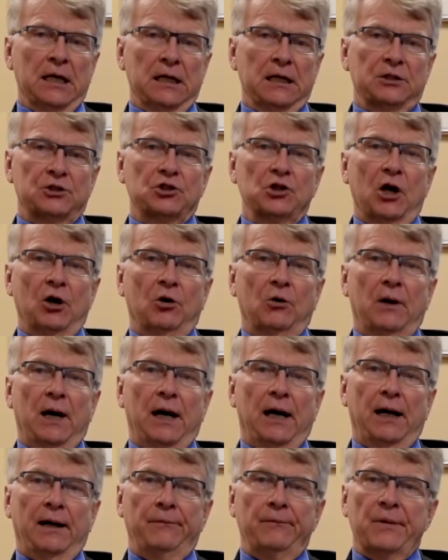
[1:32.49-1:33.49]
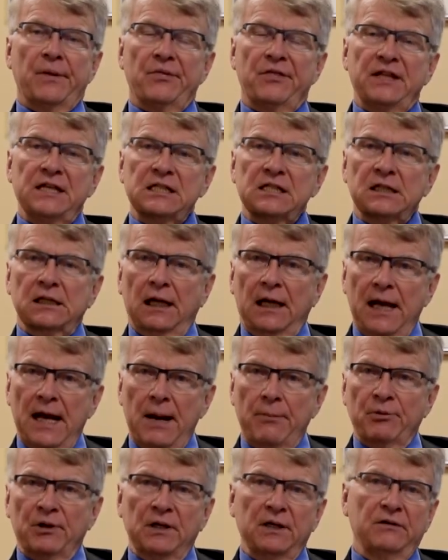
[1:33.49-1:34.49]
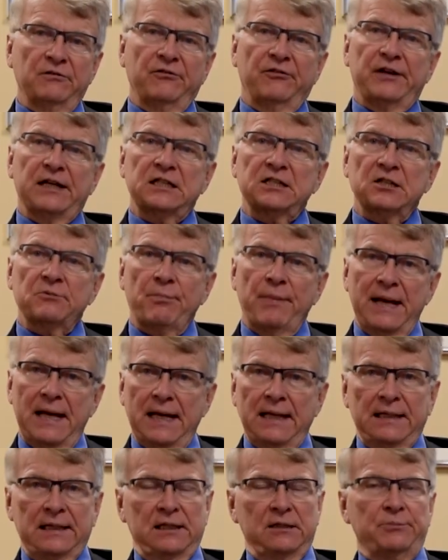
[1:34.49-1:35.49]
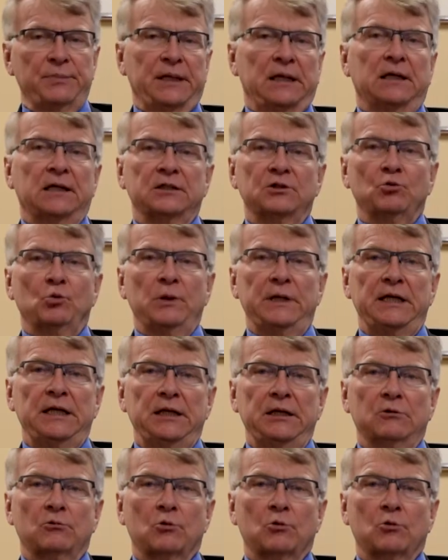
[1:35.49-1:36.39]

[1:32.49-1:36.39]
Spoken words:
So this collaborative expanded because we